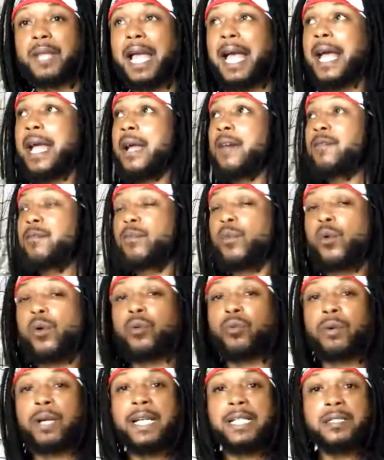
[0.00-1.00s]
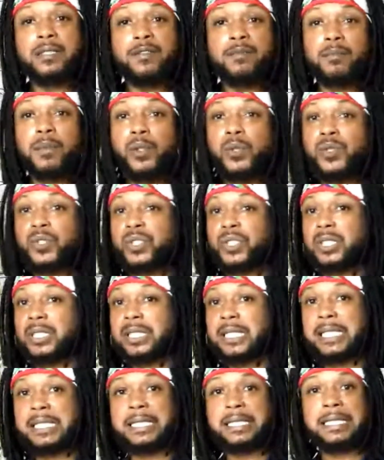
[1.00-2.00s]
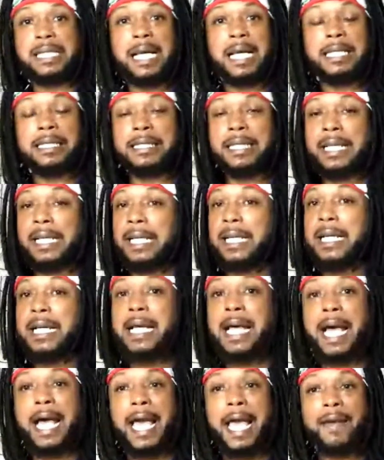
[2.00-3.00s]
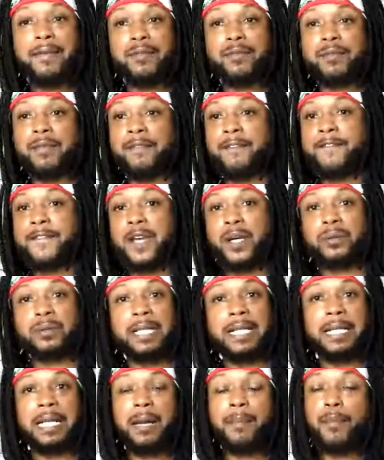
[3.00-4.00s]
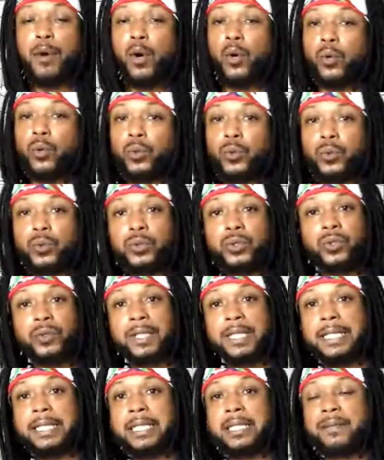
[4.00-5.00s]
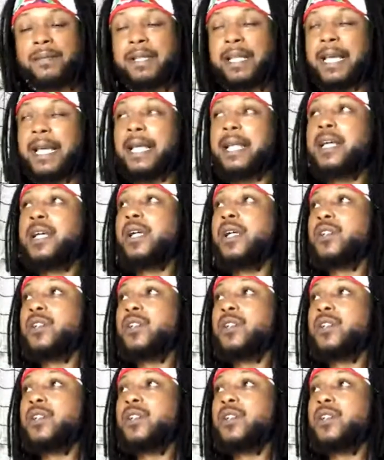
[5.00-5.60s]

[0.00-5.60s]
I have more range of motion. It's not that I haven't felt like I'm old or any of that.